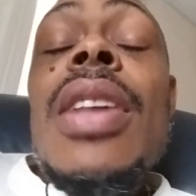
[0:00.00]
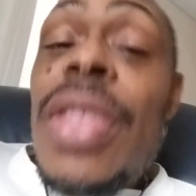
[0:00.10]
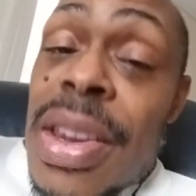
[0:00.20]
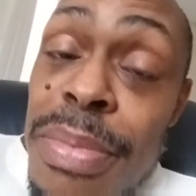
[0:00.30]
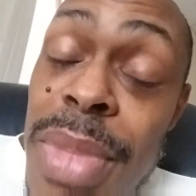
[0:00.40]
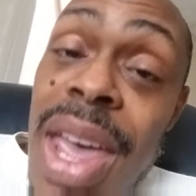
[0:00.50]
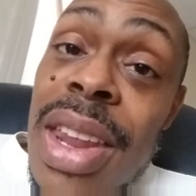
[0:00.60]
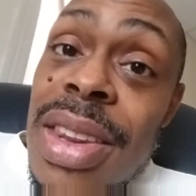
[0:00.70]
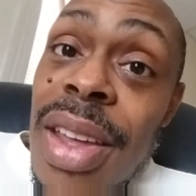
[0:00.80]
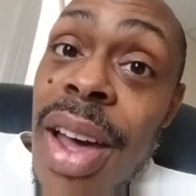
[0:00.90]
than
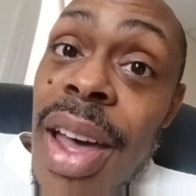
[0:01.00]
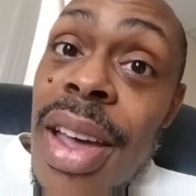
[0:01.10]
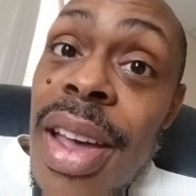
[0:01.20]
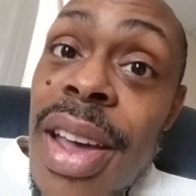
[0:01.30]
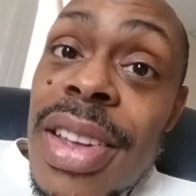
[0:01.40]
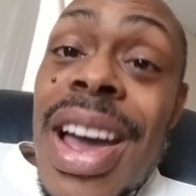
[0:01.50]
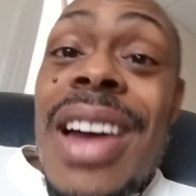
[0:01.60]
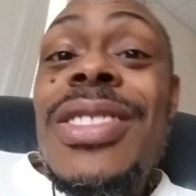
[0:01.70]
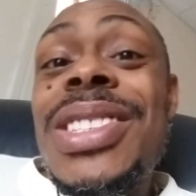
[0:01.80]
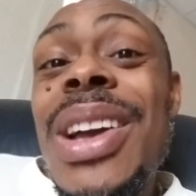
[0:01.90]
men, okay? You
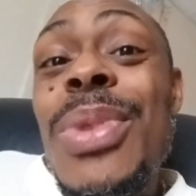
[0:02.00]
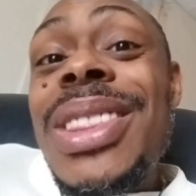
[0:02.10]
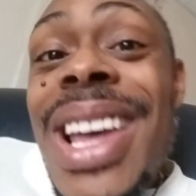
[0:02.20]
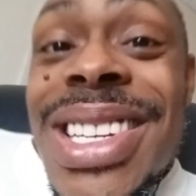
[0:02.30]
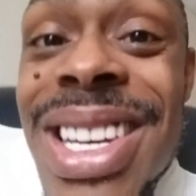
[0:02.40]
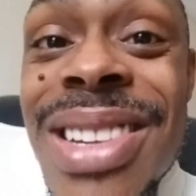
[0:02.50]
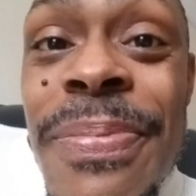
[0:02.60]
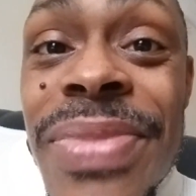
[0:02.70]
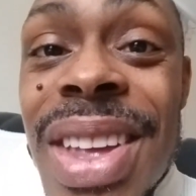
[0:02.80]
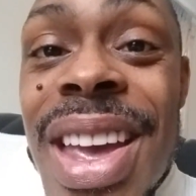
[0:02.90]
gotta understand
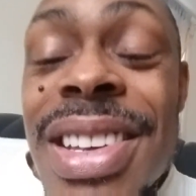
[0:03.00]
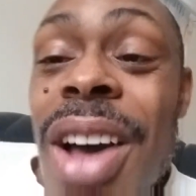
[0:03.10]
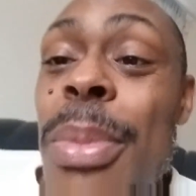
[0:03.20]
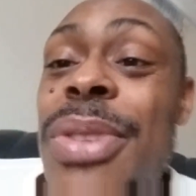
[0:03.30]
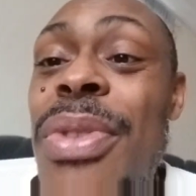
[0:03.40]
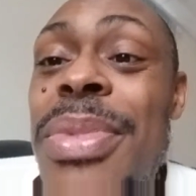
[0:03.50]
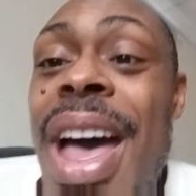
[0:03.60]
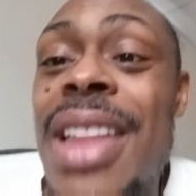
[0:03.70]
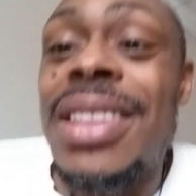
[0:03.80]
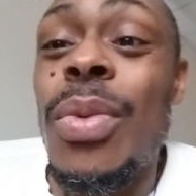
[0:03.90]
religion, it comes from
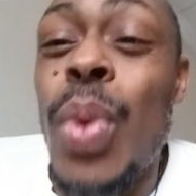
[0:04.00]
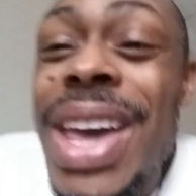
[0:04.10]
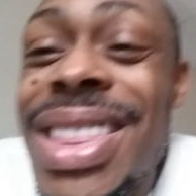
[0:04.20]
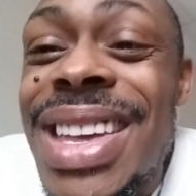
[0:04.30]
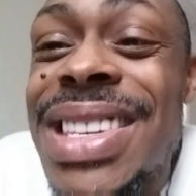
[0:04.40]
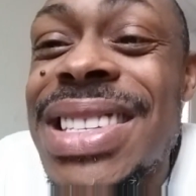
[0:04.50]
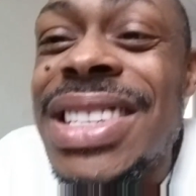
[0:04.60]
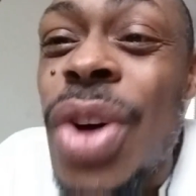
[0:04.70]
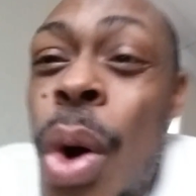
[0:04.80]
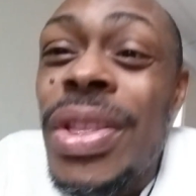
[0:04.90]
that weakness.
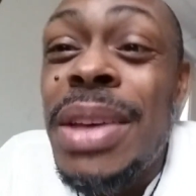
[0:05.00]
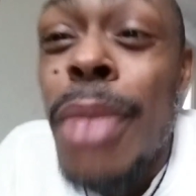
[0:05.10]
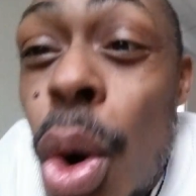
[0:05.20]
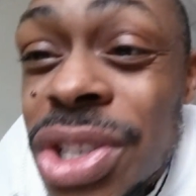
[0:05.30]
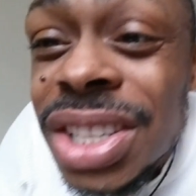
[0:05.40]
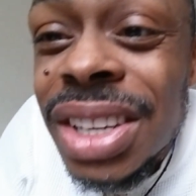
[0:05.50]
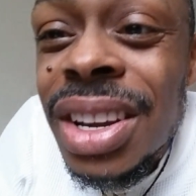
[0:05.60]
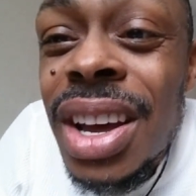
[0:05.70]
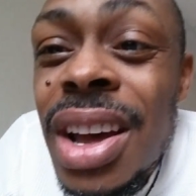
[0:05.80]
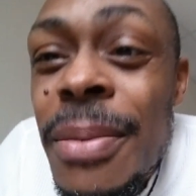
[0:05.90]
It's called emotion.